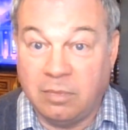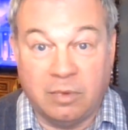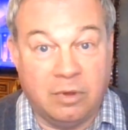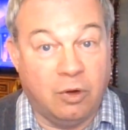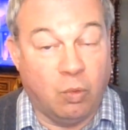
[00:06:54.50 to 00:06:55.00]

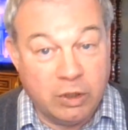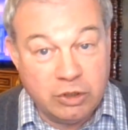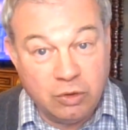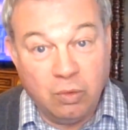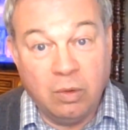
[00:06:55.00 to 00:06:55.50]
the
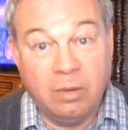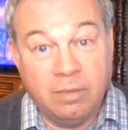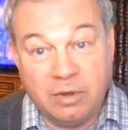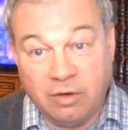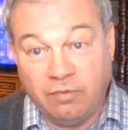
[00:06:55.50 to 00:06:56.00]
original
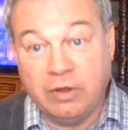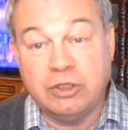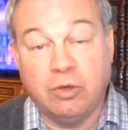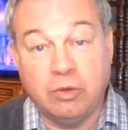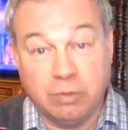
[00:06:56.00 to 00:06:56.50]

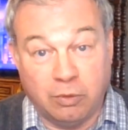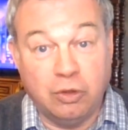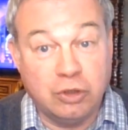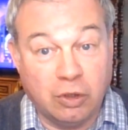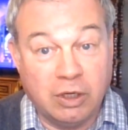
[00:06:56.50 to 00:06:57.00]
convention which
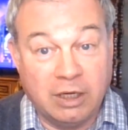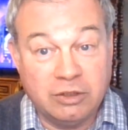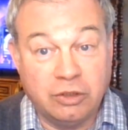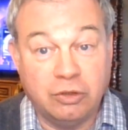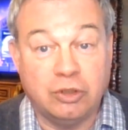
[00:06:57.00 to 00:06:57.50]
produced our
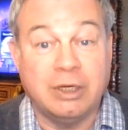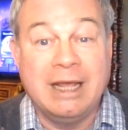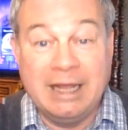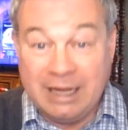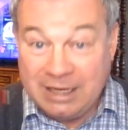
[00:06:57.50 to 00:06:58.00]
Constitution
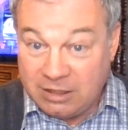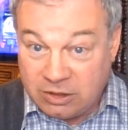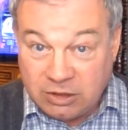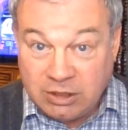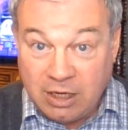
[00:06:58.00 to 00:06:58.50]

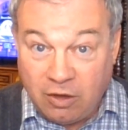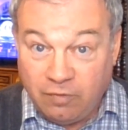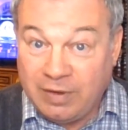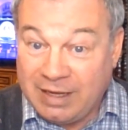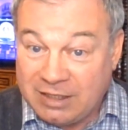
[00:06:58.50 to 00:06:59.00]
itself
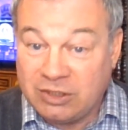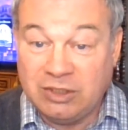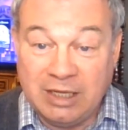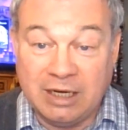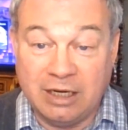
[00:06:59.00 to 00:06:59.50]

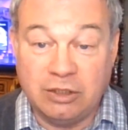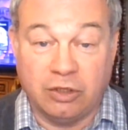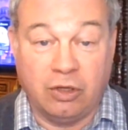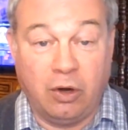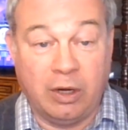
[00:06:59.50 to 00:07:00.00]
exceeded its
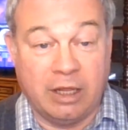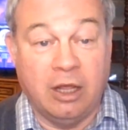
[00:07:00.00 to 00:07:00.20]
authority.